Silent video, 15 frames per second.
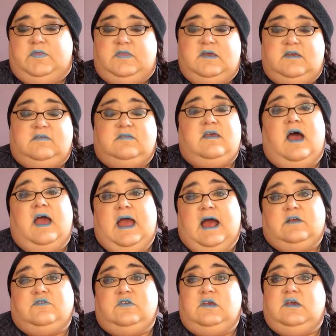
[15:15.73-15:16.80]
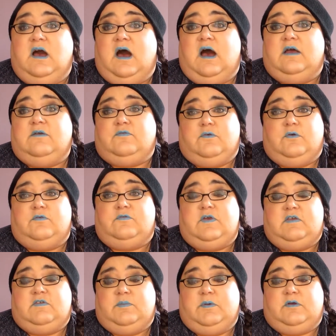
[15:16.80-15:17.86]
This I actually got through a
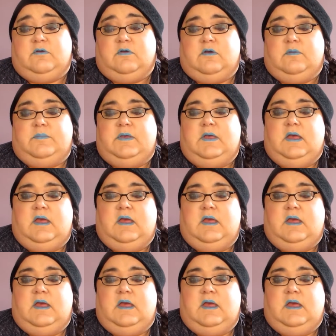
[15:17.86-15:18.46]
Facebook group,